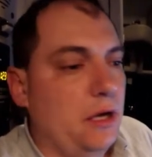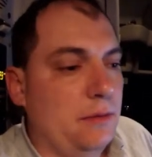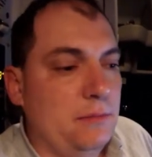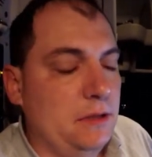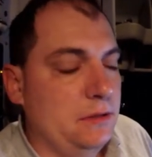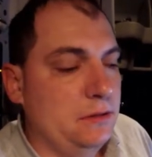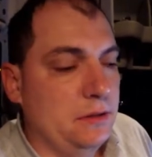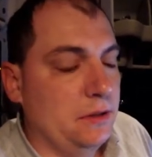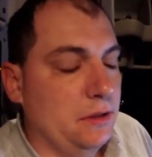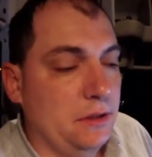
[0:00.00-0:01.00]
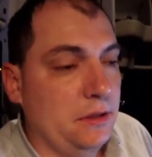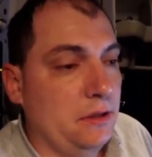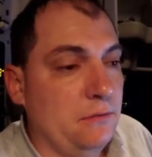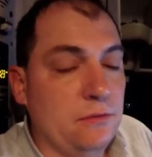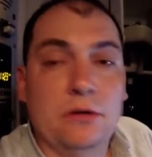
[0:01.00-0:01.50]
I mean, uh,
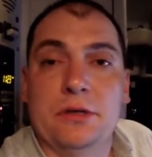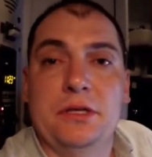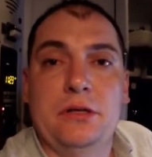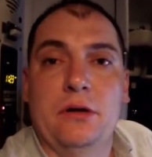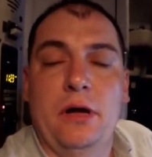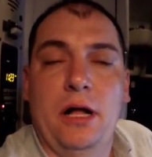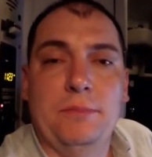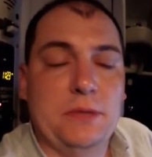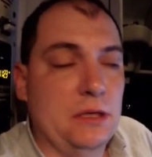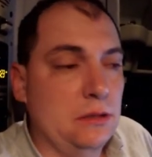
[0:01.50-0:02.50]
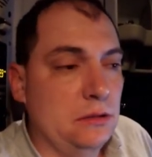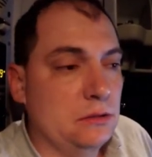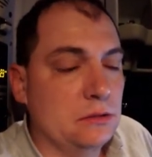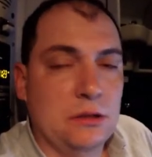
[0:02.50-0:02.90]
if you don't need no help, then